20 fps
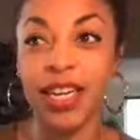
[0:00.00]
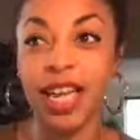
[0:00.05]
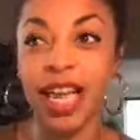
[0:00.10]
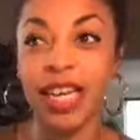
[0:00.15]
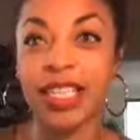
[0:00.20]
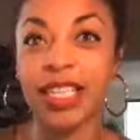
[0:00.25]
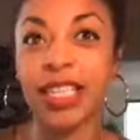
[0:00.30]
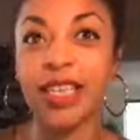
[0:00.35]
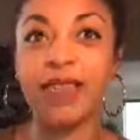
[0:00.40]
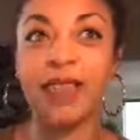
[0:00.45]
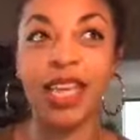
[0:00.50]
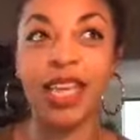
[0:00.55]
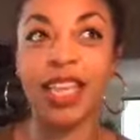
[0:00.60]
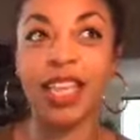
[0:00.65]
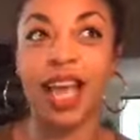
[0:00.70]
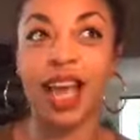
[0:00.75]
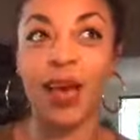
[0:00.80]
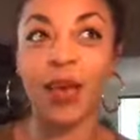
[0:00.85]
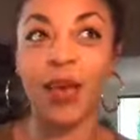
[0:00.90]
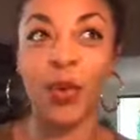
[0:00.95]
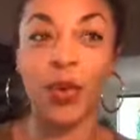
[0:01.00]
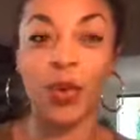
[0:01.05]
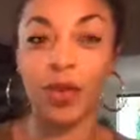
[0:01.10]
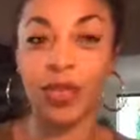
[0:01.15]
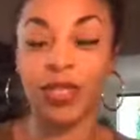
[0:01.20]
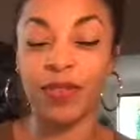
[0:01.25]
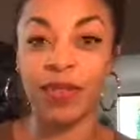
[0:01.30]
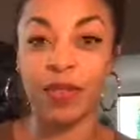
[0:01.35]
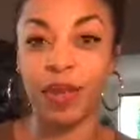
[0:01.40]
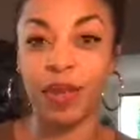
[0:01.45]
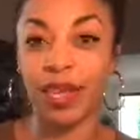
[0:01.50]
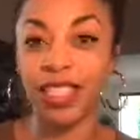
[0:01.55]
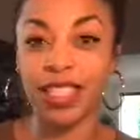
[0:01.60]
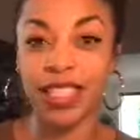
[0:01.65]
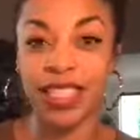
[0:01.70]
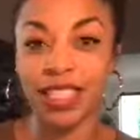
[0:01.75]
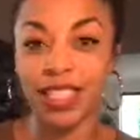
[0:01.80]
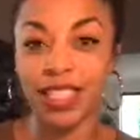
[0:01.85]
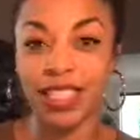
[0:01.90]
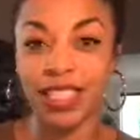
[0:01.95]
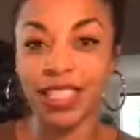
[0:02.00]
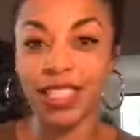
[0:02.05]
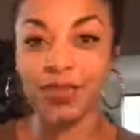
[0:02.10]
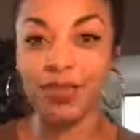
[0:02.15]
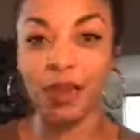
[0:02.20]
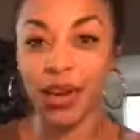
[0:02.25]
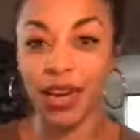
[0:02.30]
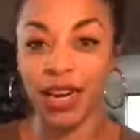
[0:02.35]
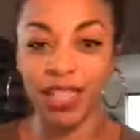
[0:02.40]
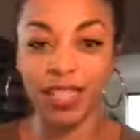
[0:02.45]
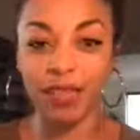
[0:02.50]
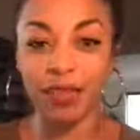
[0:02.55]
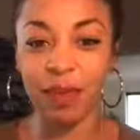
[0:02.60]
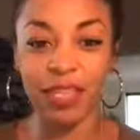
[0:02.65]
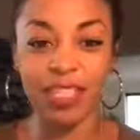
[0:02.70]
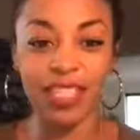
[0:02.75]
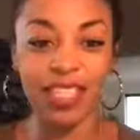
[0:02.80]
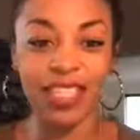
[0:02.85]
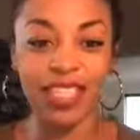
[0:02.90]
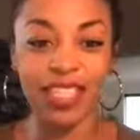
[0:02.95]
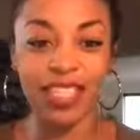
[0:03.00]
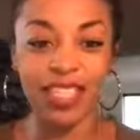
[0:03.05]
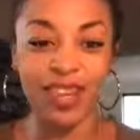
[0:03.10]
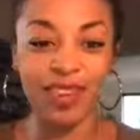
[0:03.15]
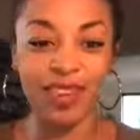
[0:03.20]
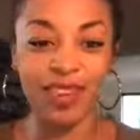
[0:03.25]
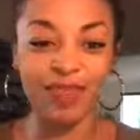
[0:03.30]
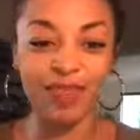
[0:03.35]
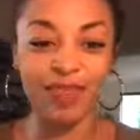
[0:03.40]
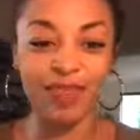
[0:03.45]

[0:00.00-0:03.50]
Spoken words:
and living in that world of abundance, because spirit is abundant. So